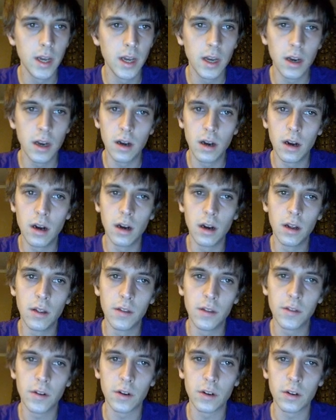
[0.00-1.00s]
Uh,
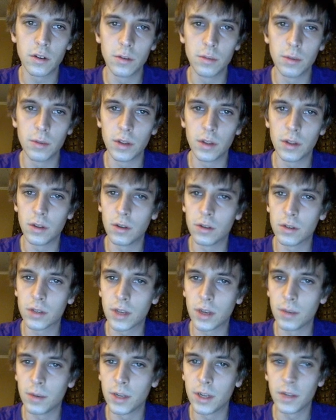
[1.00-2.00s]
this article about the lowest
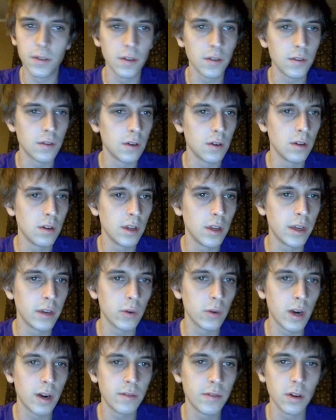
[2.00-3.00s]
common ancestor in
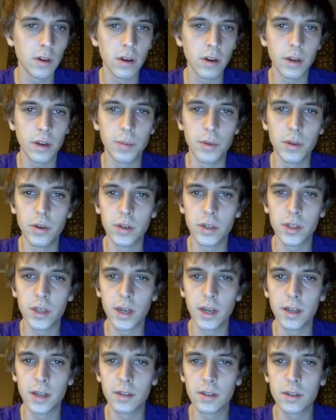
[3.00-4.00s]
graph theory and computer
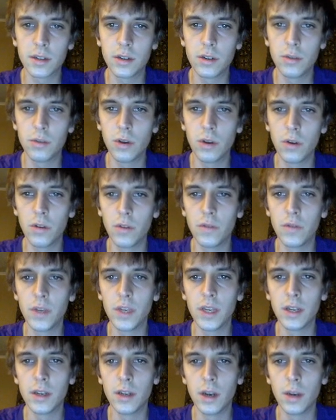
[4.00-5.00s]
science, two nodes v
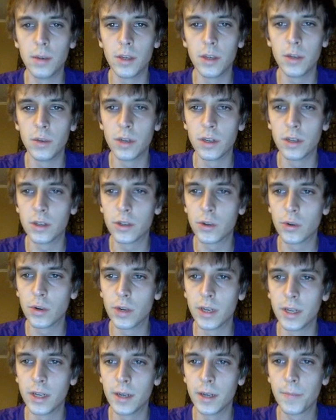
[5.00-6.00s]
and w in a
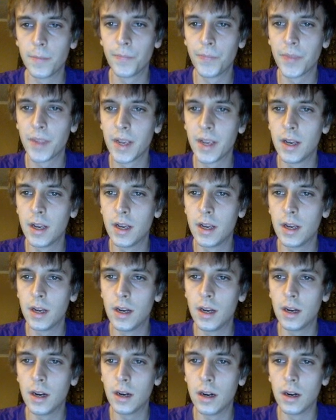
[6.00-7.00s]
tree.
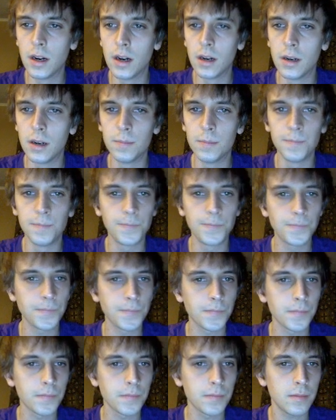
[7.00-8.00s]
Um,
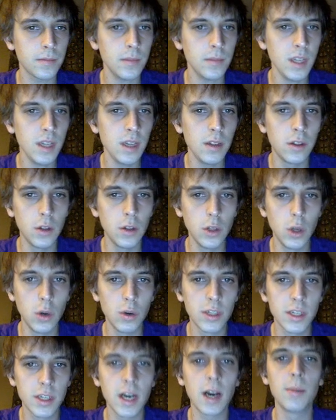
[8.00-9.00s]
the
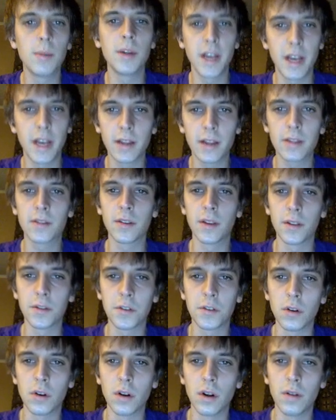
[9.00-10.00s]
lowest common
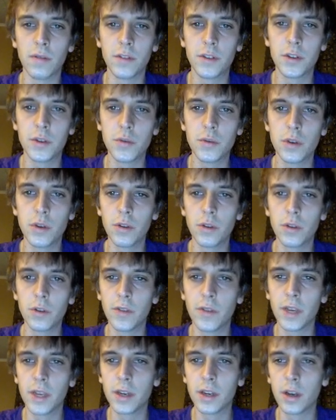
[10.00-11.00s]
ancestor of two nodes
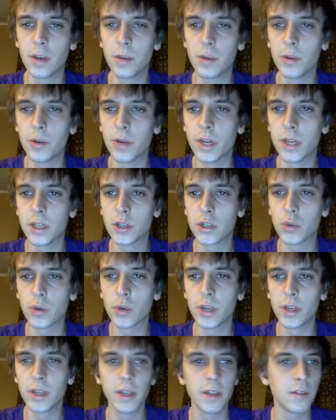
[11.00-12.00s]
v and w in a
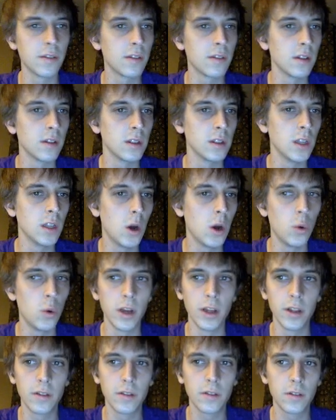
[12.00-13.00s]
tree is the
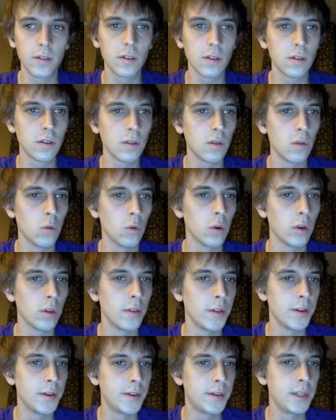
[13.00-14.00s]
lowest or
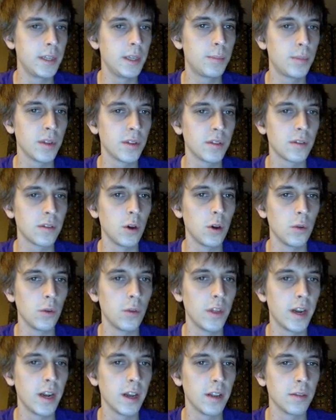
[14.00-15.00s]
the deepest node
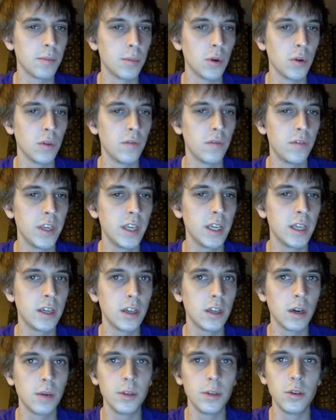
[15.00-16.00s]
that has both V and
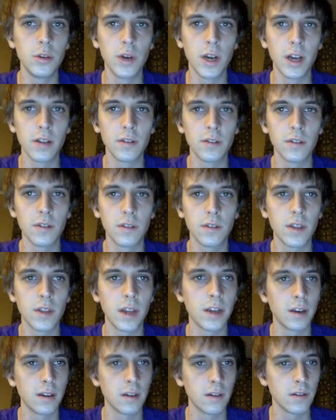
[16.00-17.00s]
W as
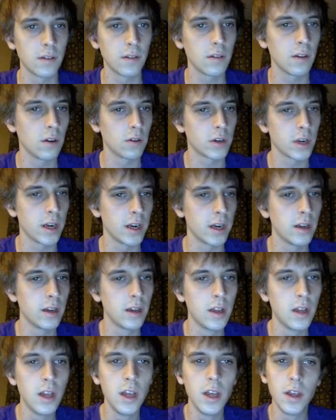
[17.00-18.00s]
descendants. Okay,
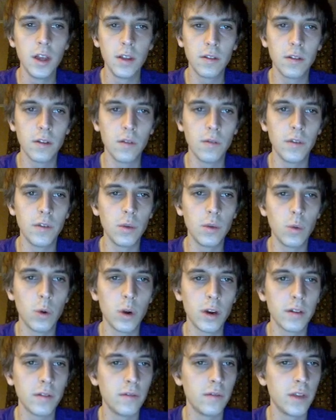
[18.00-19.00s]
so
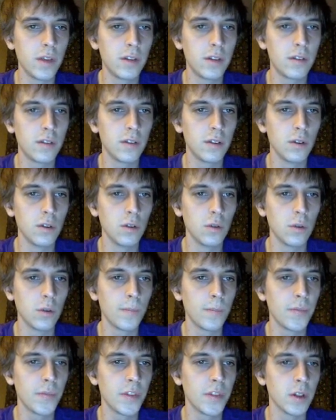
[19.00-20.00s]
V1 and V2,
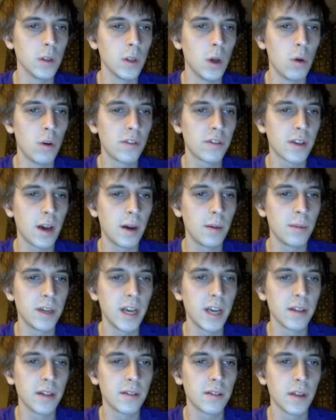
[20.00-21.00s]
the lowest common
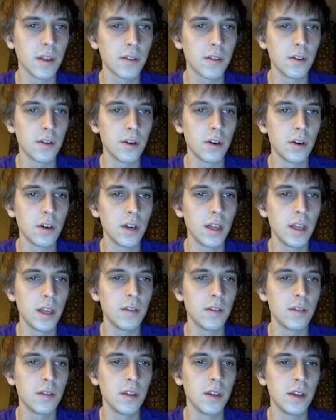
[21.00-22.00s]
ancestor
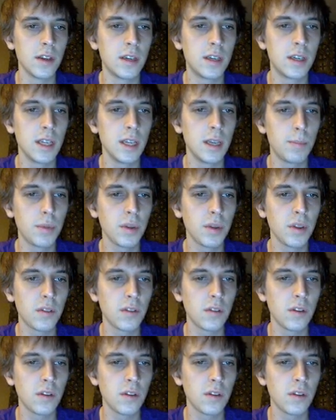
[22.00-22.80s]
is the deepest